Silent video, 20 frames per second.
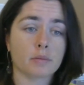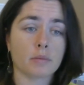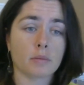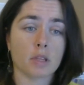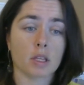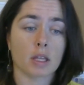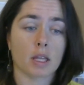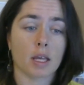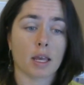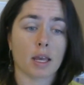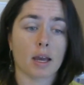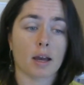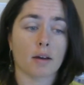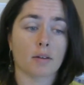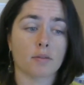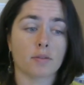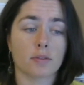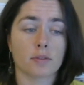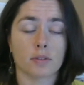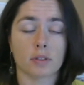They
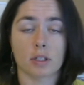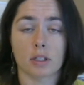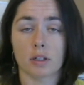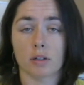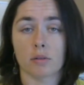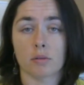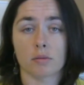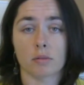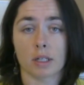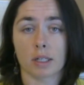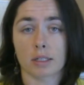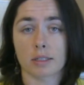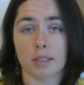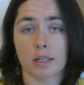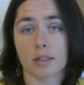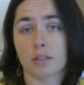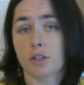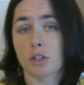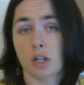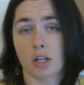have, like I
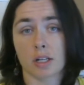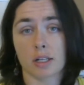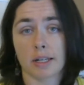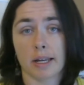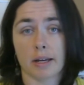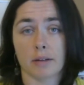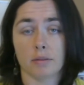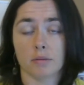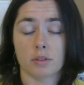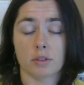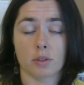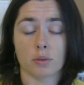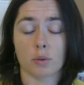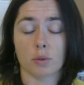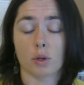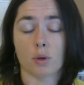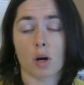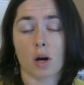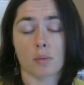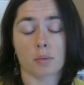said, shut it down, so
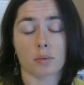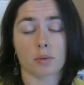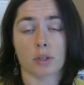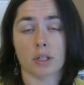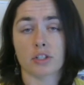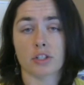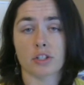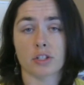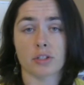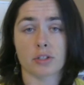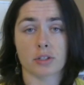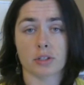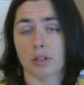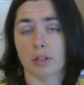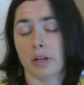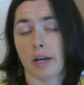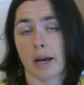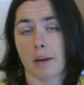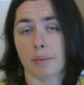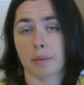no operations are going to
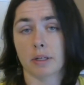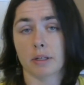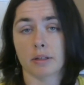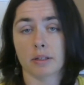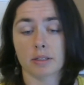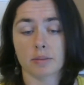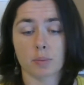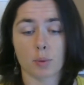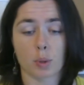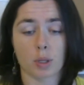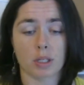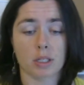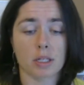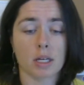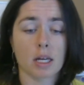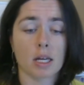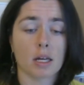happen at this point.